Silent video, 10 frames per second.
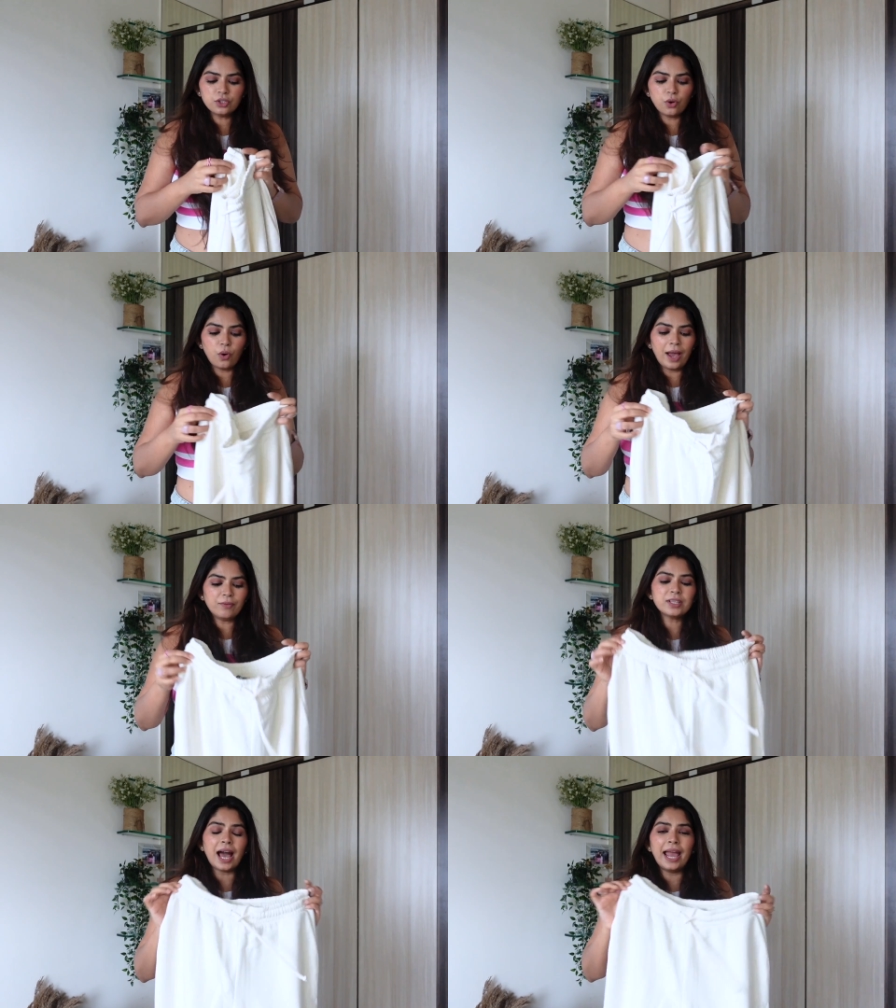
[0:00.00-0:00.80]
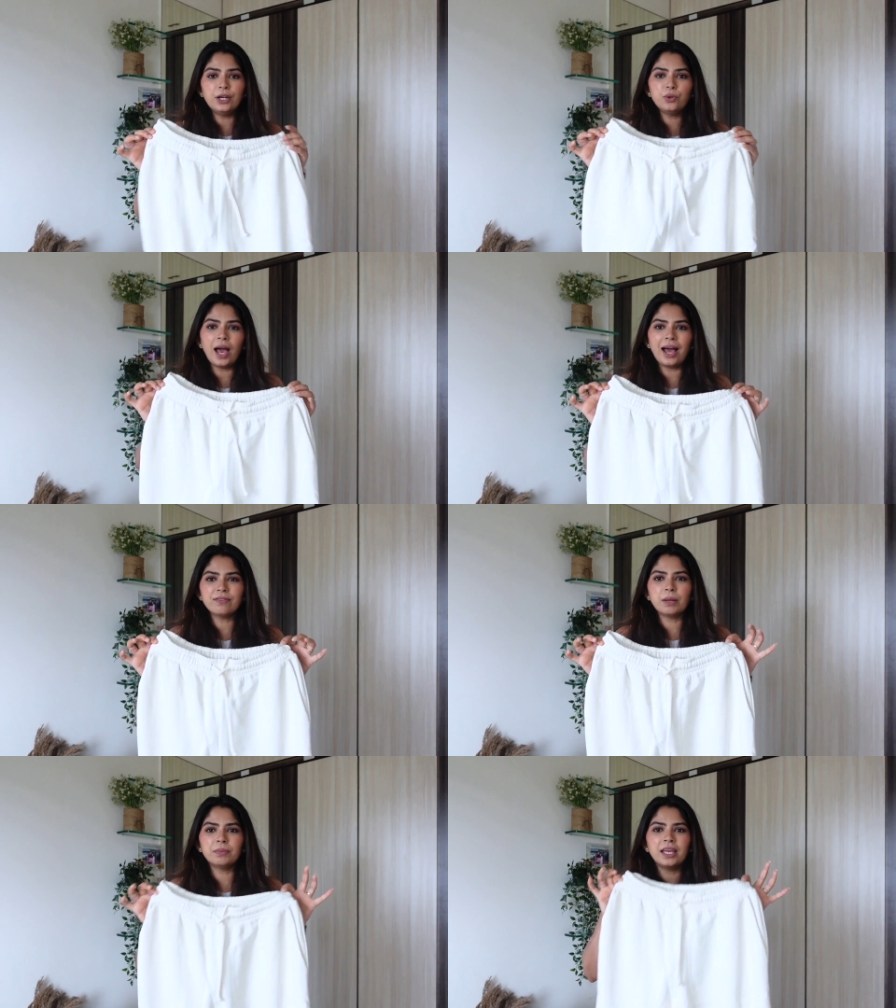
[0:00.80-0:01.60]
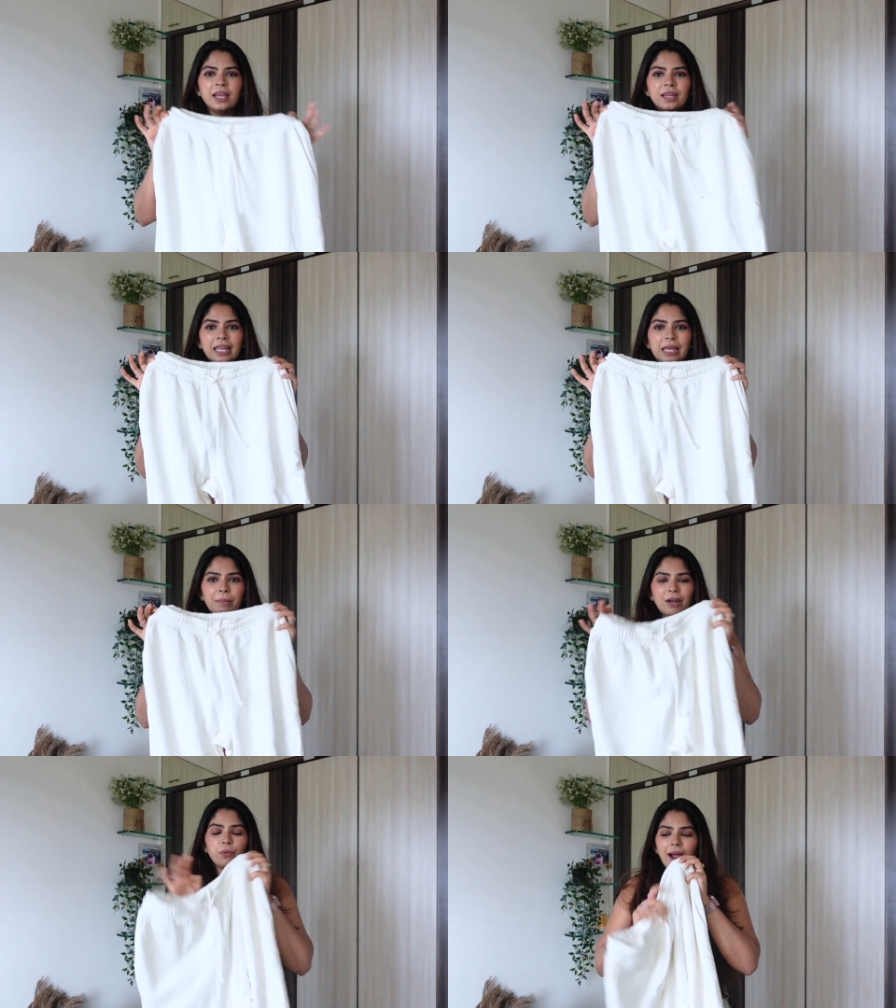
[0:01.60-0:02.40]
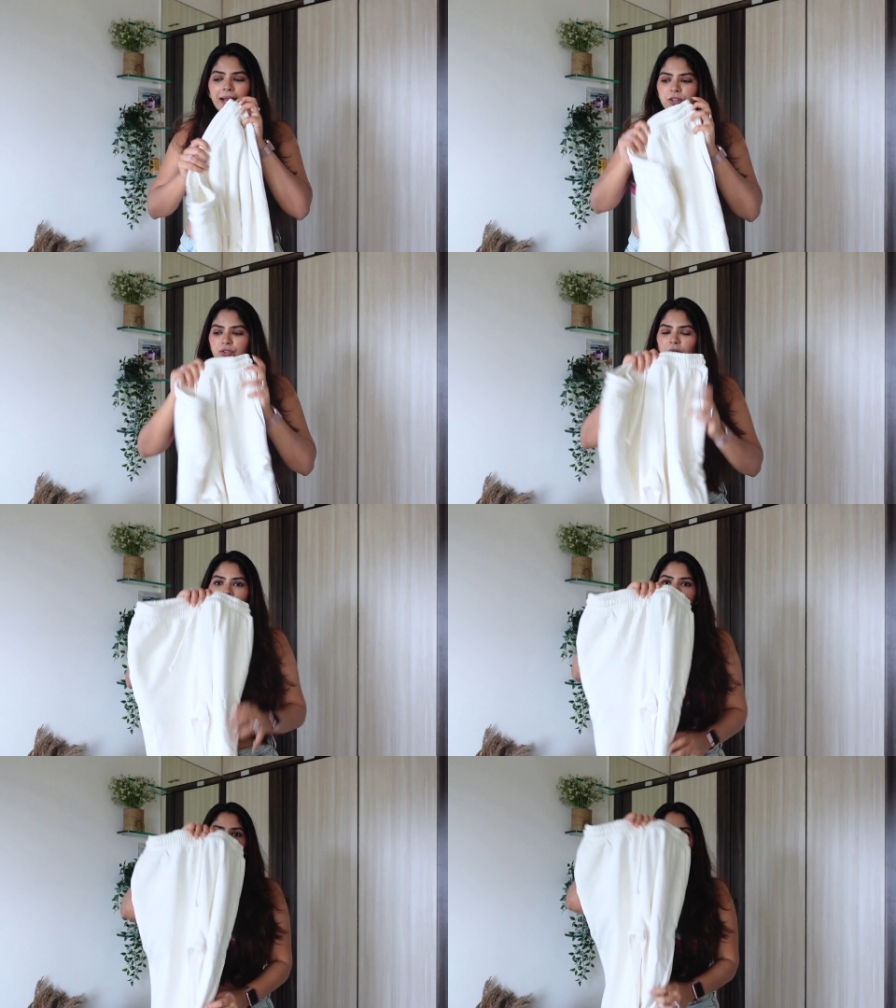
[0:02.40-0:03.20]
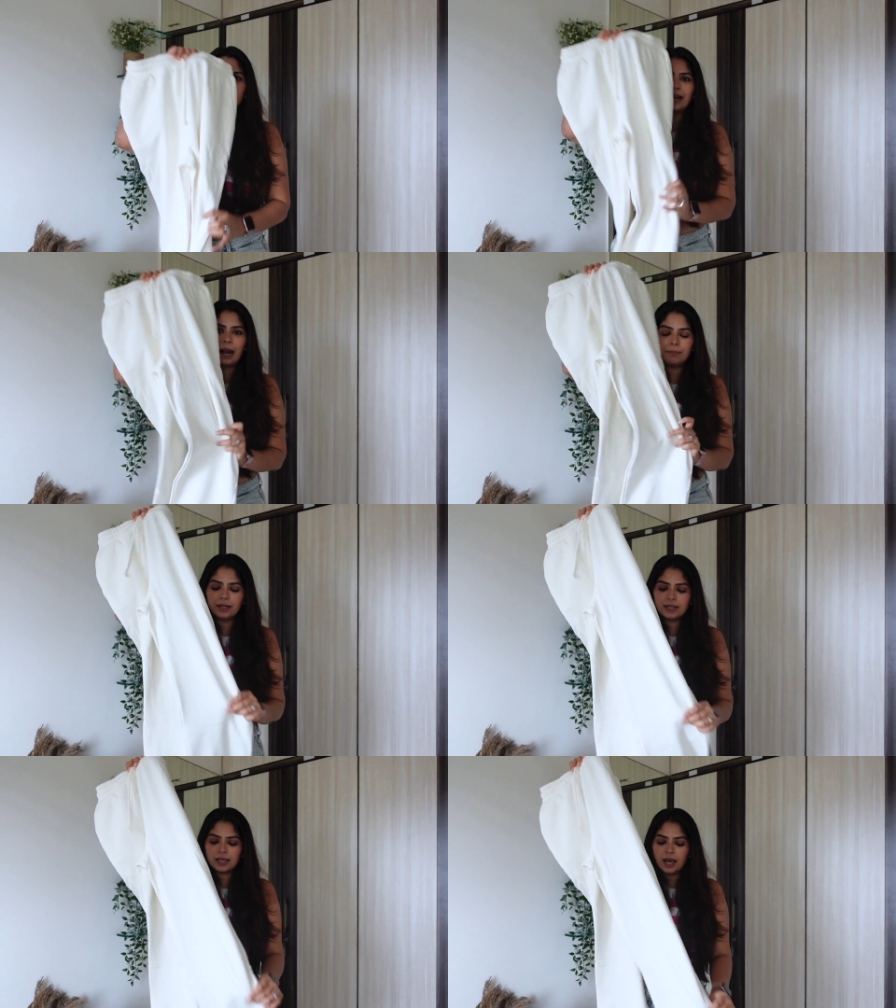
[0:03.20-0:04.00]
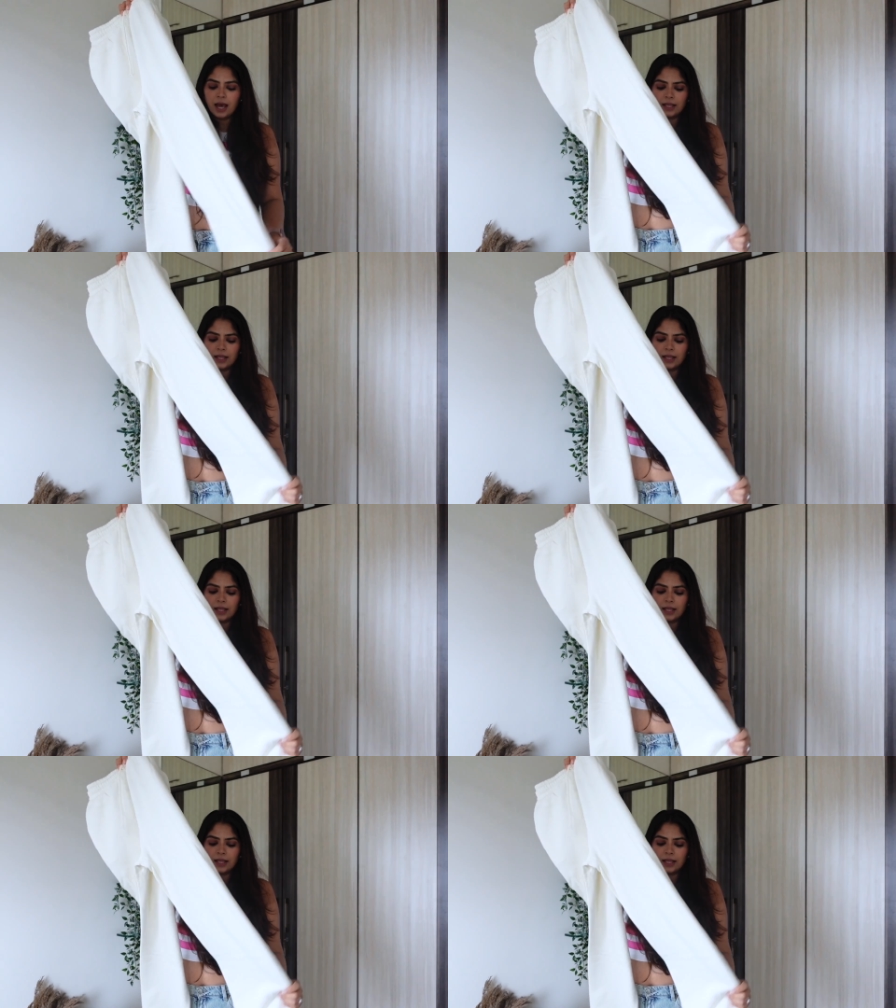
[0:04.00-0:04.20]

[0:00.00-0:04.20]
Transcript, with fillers: So I was eyeing to have something in cream and white, so I grabbed this.